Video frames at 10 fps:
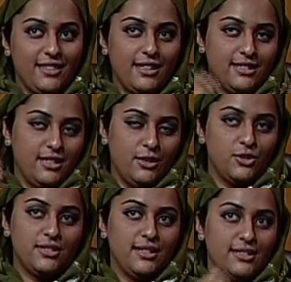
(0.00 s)
it's an
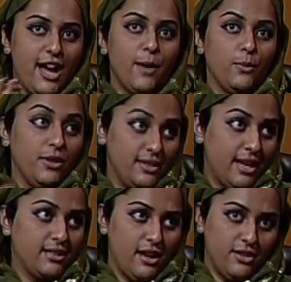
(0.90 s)
interesting time with
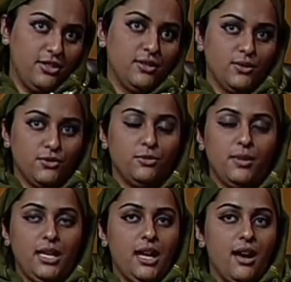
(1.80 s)
technology and social
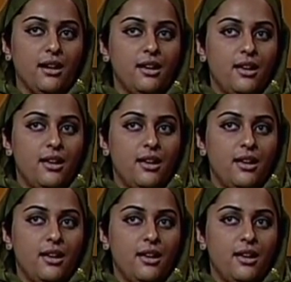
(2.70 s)
media